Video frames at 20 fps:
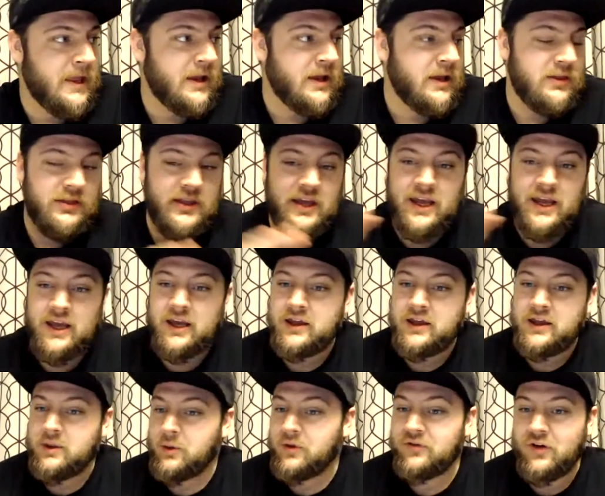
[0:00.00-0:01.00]
They
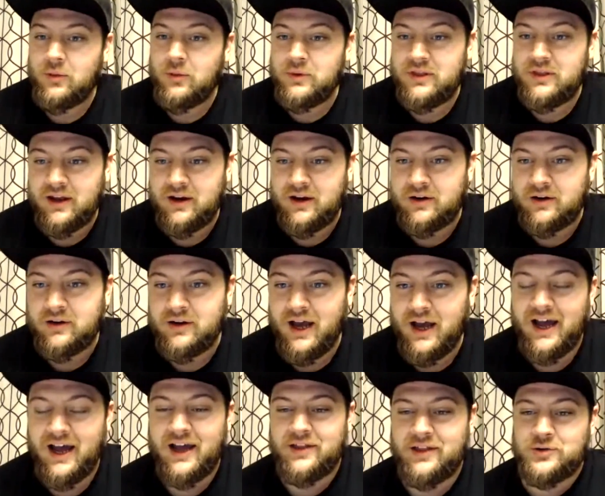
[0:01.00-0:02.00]
were filming there,
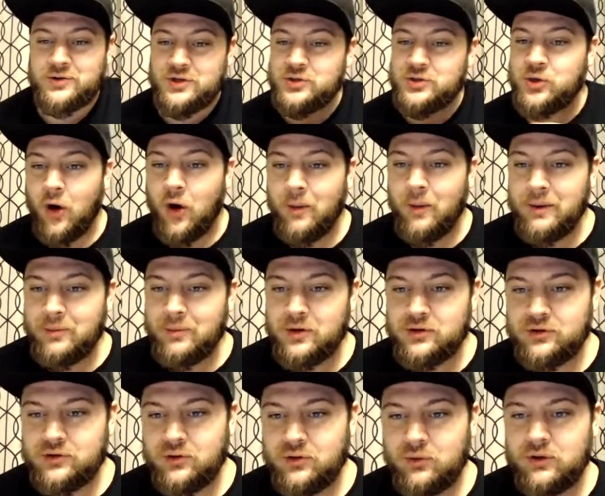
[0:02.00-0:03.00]
and there's this comic book
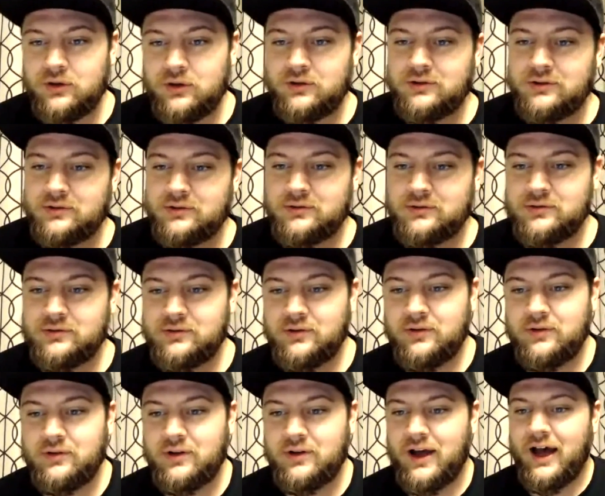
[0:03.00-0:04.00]
store,
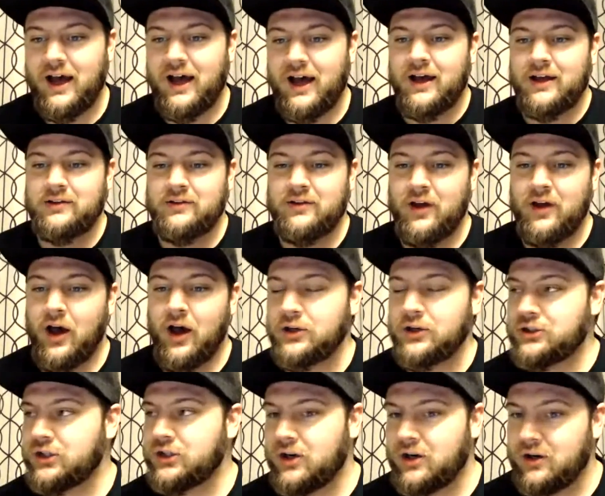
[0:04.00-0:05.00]
and
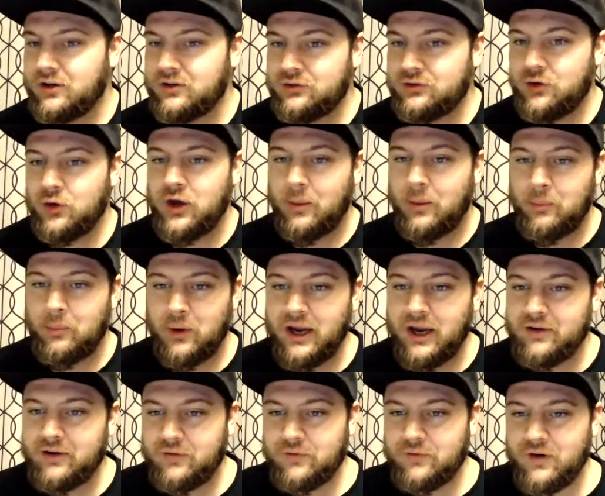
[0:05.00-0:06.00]
Usher took a break
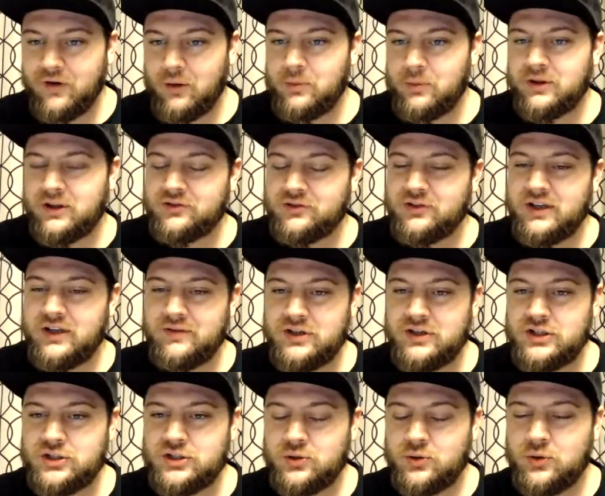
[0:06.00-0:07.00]
from filming this TV
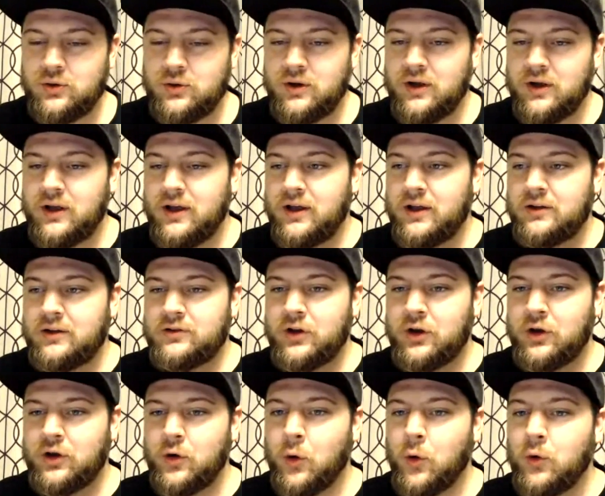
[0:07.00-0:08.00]
show to
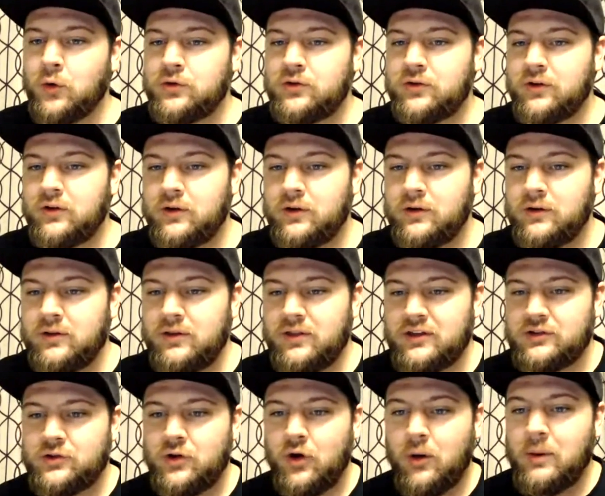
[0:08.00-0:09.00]
go to this
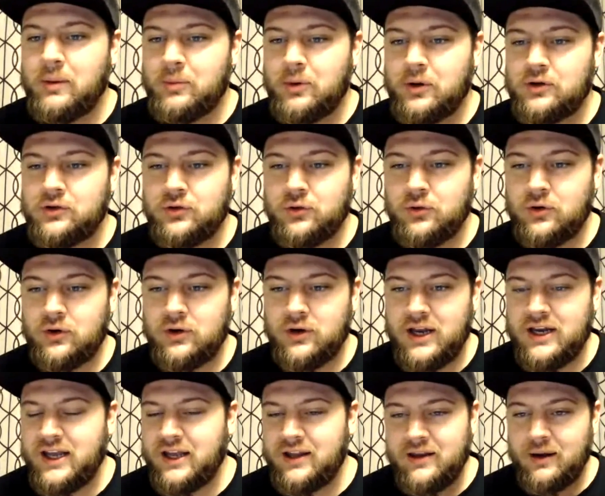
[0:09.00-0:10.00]
comic book store, and
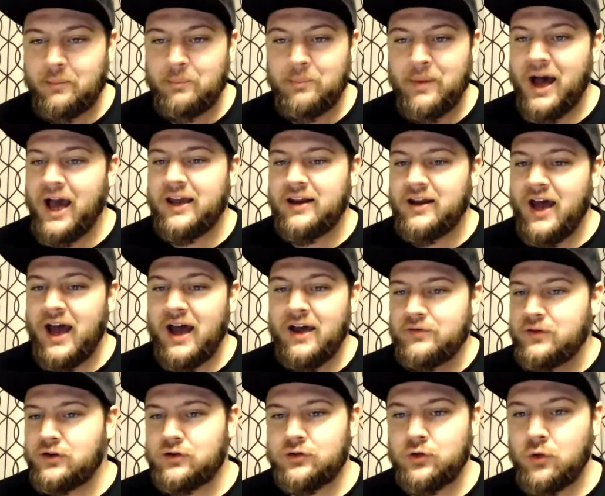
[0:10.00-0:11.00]
he ended up buying half the
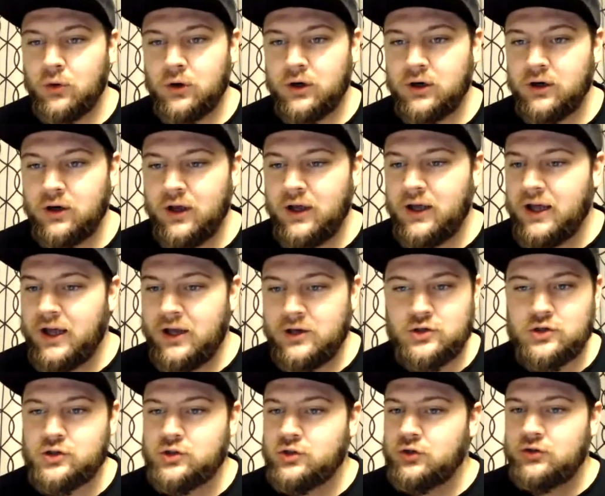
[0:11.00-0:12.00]
store and just
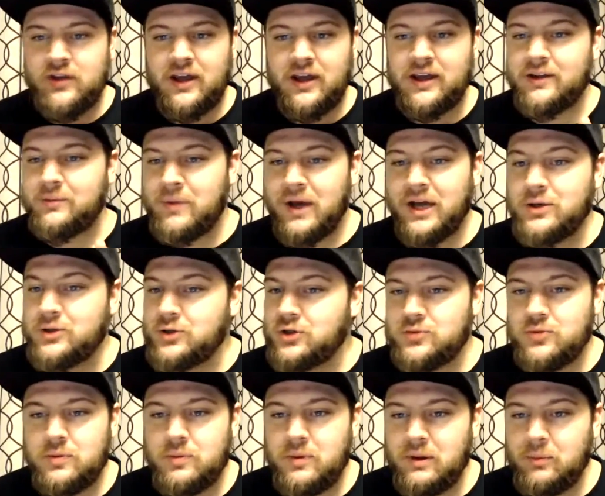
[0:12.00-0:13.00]
stood taking pictures
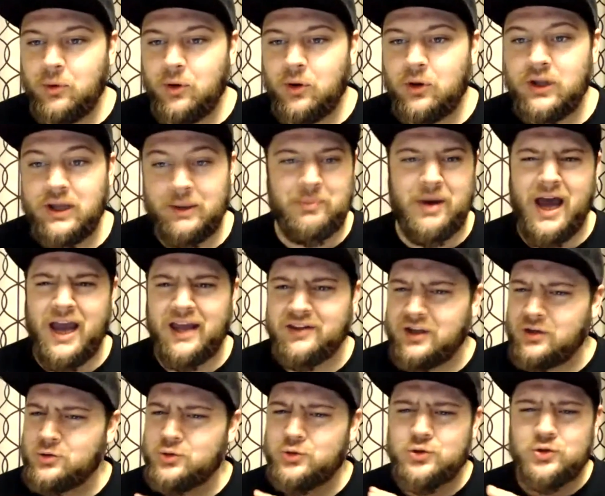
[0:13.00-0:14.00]
with people, like buying like
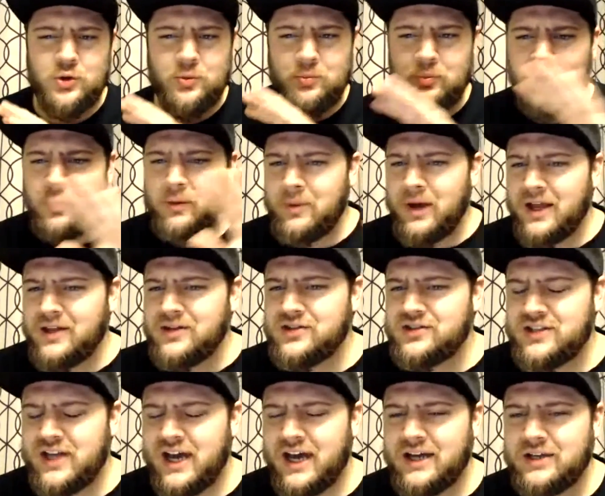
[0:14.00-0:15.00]
Superman
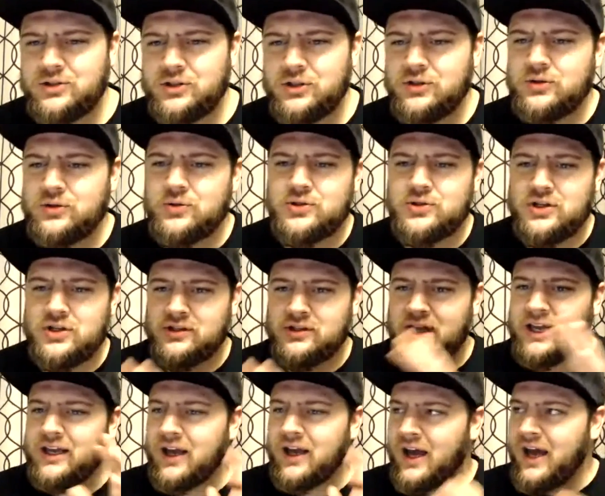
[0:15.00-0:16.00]
statues and
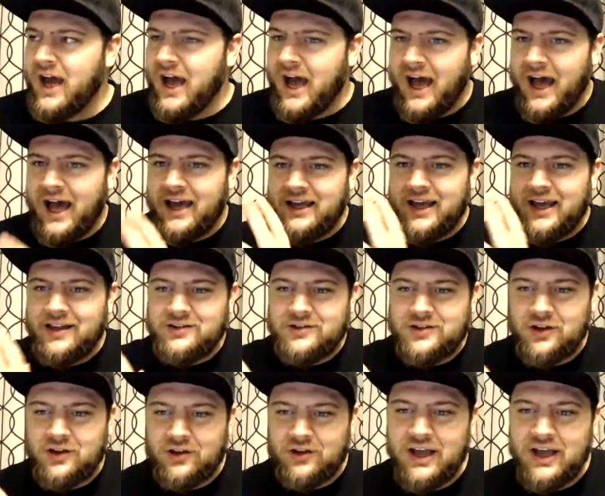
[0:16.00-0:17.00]
like high-end
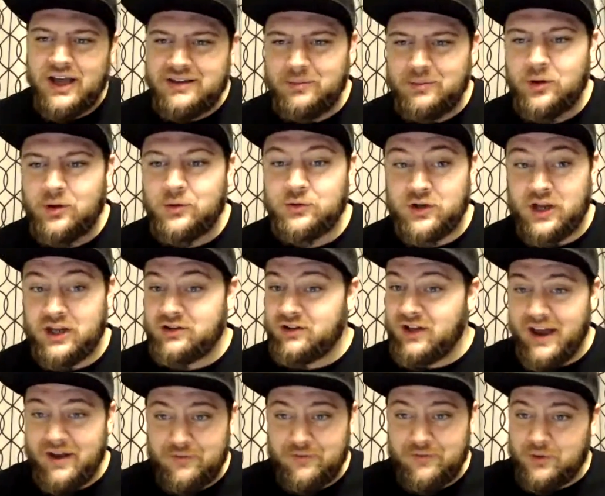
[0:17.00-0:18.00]
collectibles, and
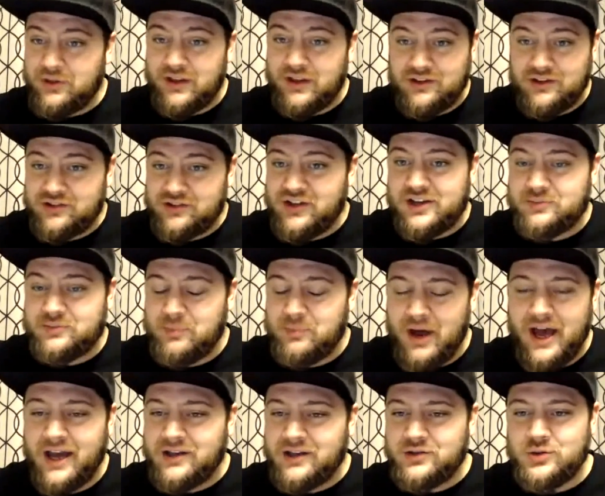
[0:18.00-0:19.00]
left with like 6
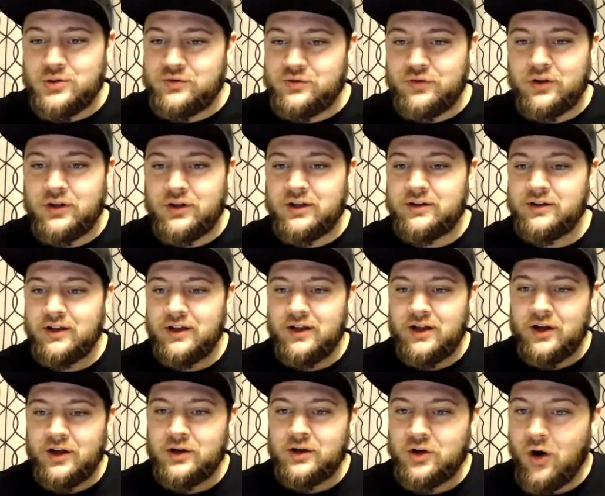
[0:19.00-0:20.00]
bags just full of
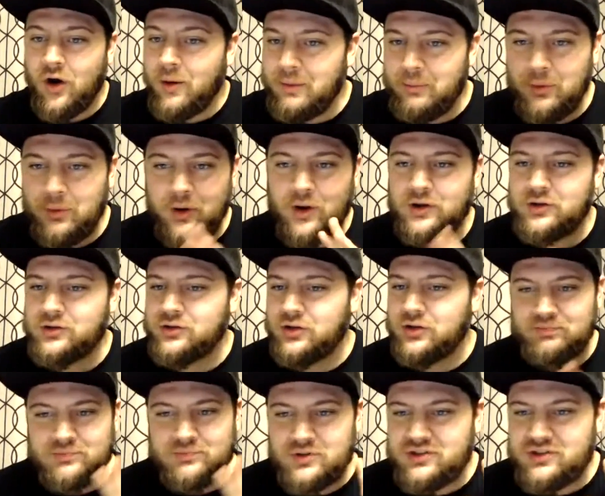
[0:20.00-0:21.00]
comic books,
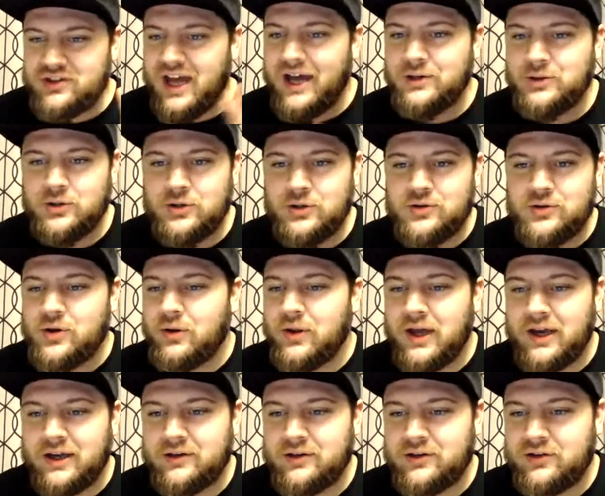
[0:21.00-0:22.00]
statues, all that
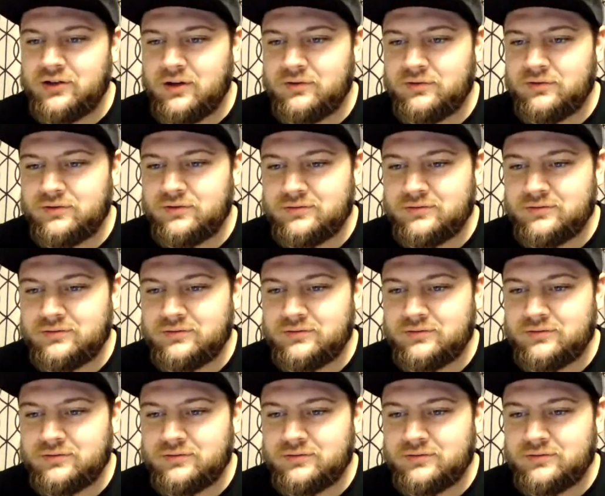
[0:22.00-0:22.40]
kind of stuff.